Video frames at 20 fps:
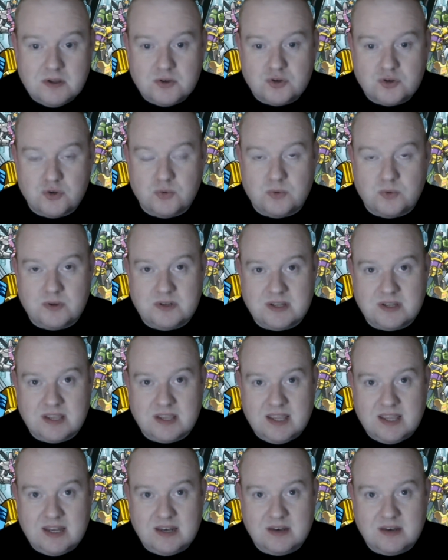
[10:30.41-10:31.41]
So once
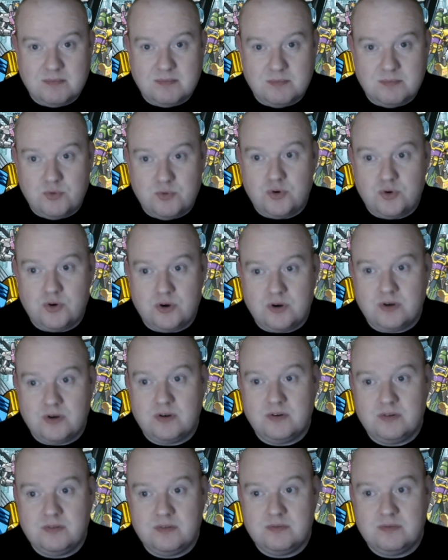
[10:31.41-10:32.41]
again, more
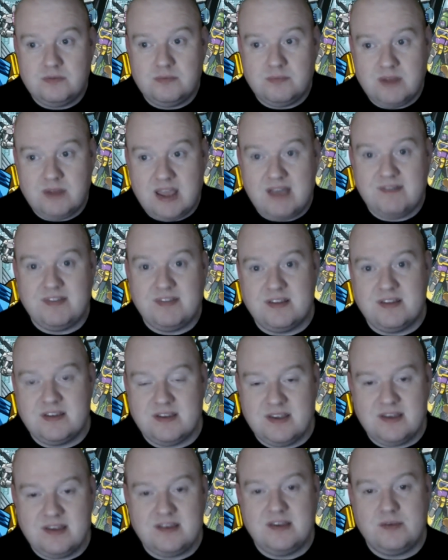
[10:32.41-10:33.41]
evidence
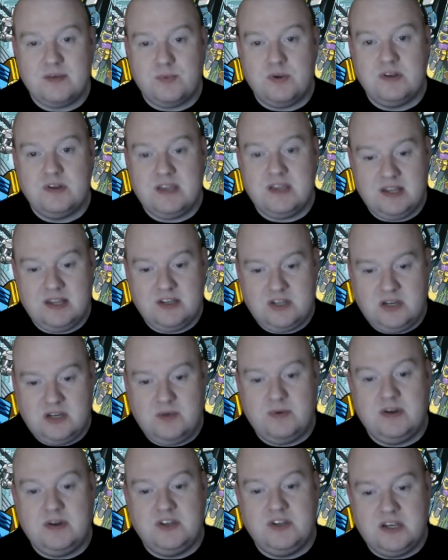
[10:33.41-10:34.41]
that this is once again
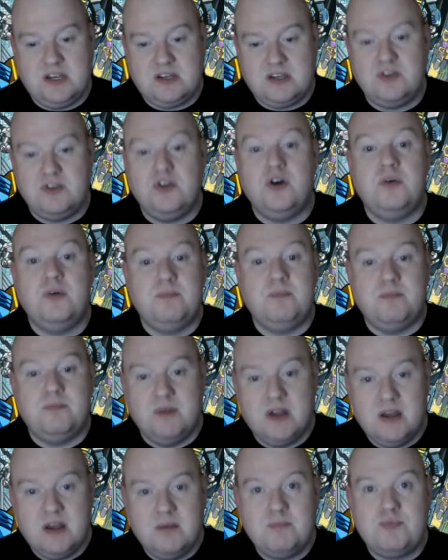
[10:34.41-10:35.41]
G1 adjacent, not
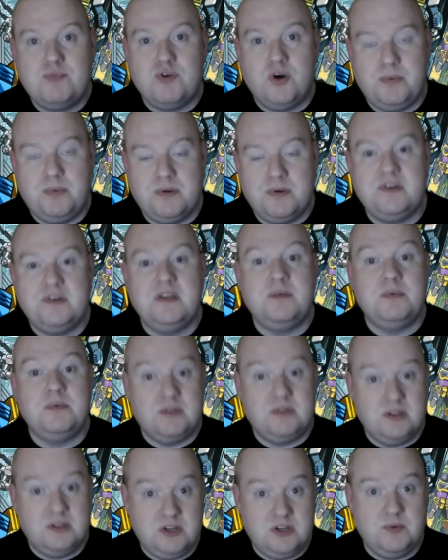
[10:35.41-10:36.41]
proper sequel
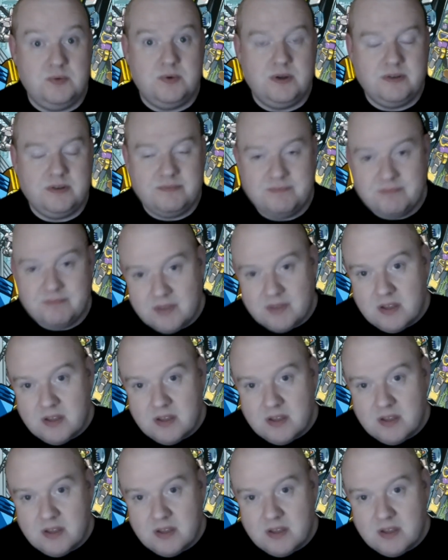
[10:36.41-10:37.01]
to G1.